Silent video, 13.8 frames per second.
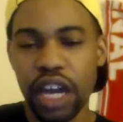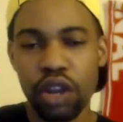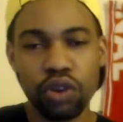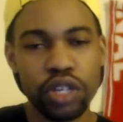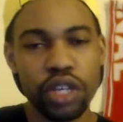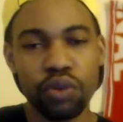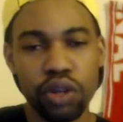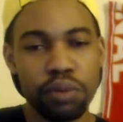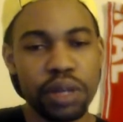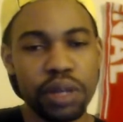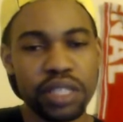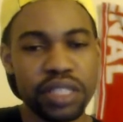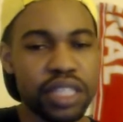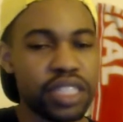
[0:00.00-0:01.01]
I don't care what
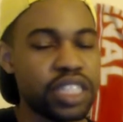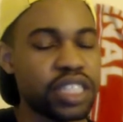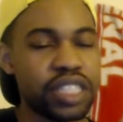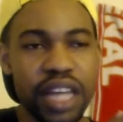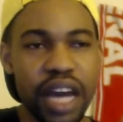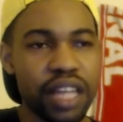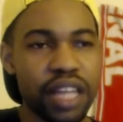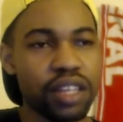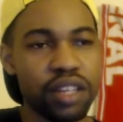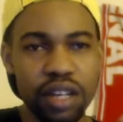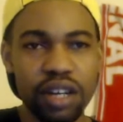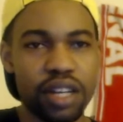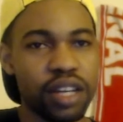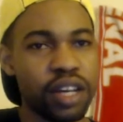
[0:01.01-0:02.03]
nobody says. He's not
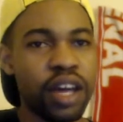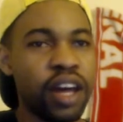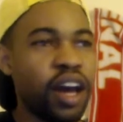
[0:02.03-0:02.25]
good.